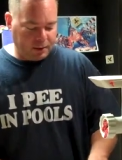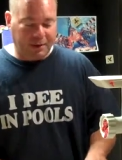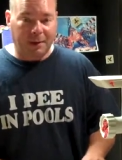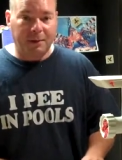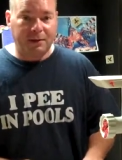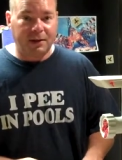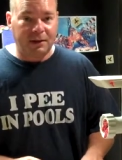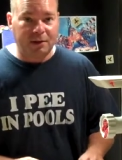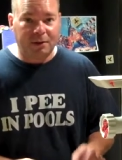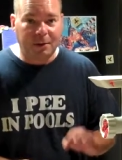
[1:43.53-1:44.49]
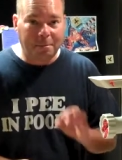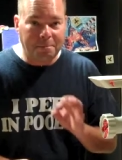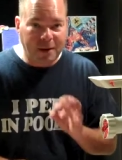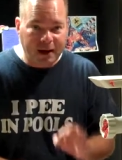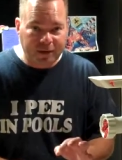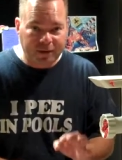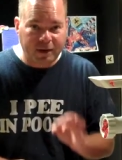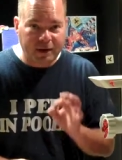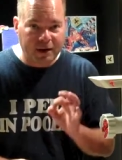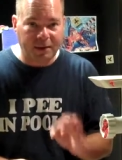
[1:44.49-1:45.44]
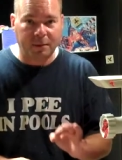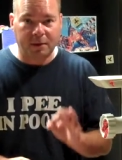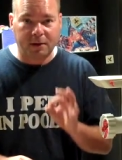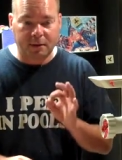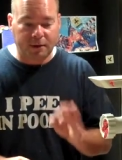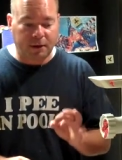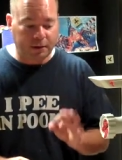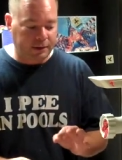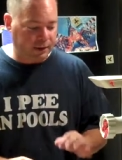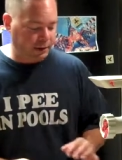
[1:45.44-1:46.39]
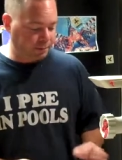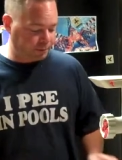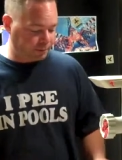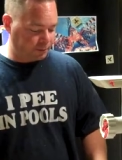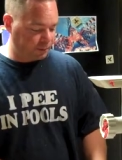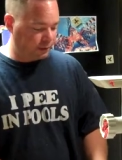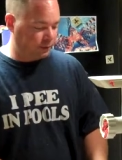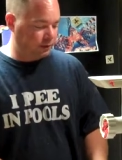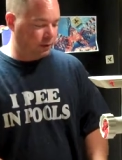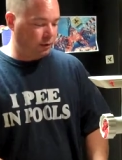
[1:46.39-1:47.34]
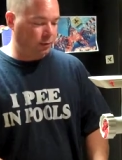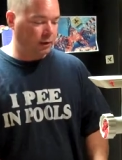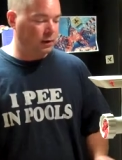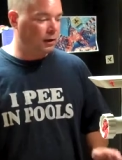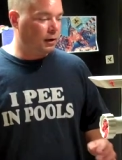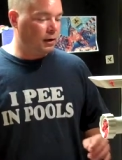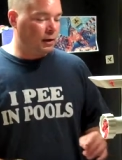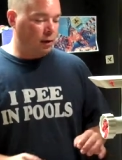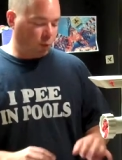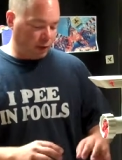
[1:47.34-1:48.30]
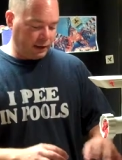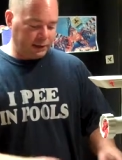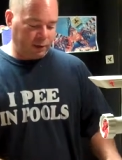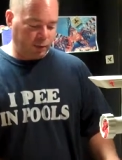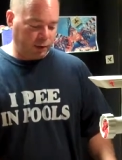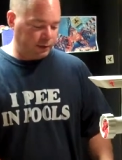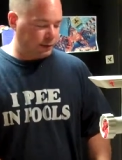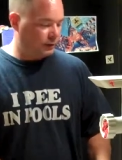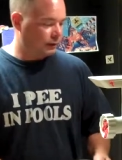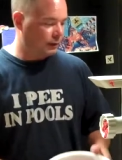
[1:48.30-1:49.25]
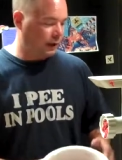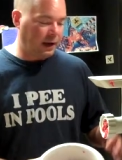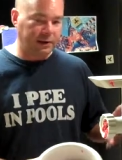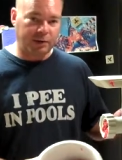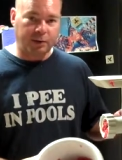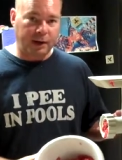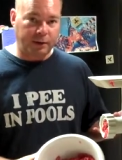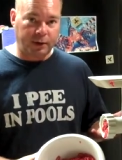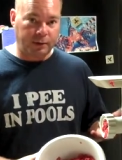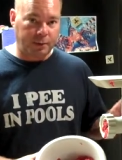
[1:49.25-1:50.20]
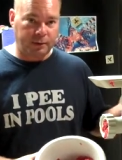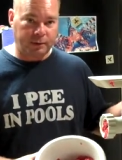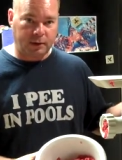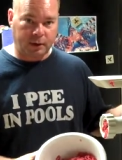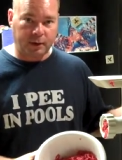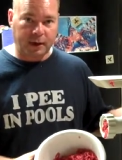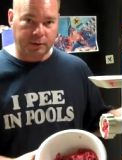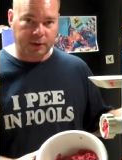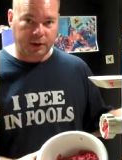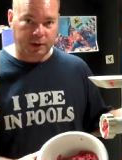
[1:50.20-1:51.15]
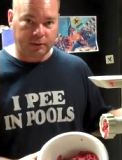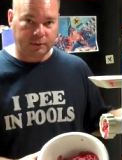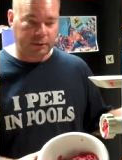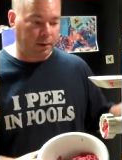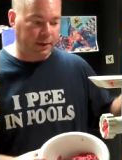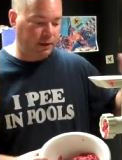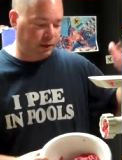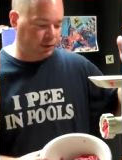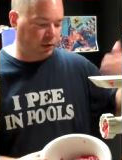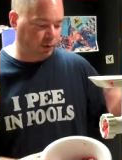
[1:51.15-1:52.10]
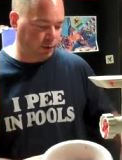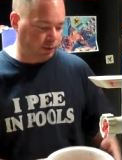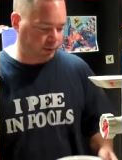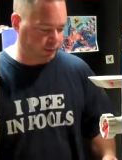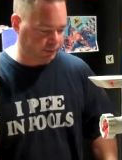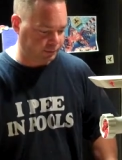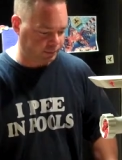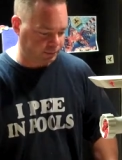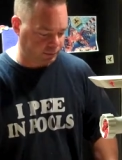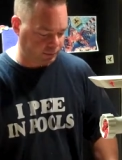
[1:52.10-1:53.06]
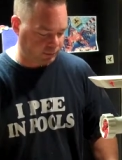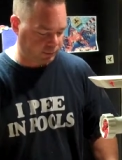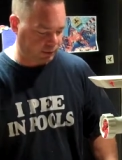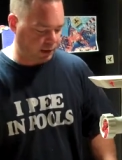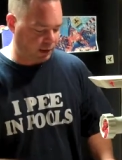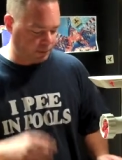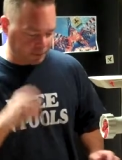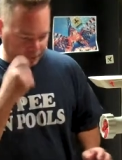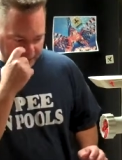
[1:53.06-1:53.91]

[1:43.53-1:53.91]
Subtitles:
But I'm going to teach you the best hamburger of all time. So, what I did was, I just ground up a chuck roast, okay?